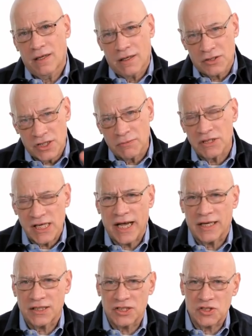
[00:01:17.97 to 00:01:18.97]
Now some
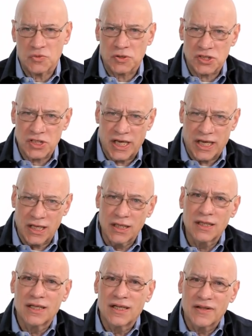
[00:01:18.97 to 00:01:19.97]
scientists will say
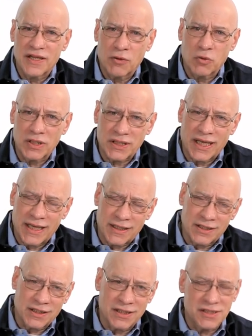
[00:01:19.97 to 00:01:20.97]
that what
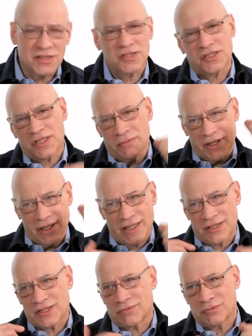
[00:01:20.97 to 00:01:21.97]
that does is
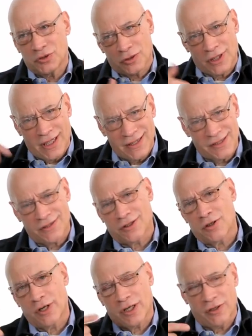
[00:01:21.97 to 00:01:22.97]
stimulate some neurons that are
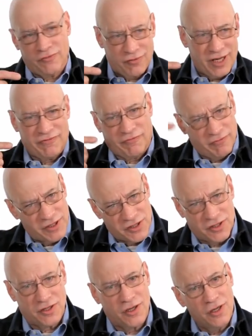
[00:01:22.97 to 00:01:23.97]
going over left
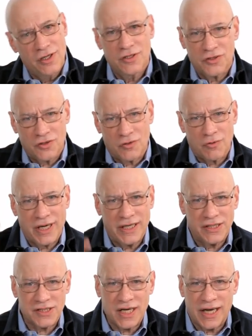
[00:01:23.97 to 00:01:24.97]
wrist to the
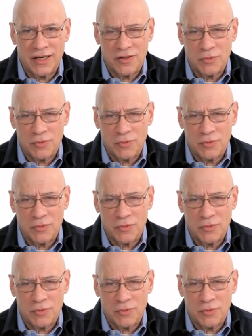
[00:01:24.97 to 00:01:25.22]
right side of the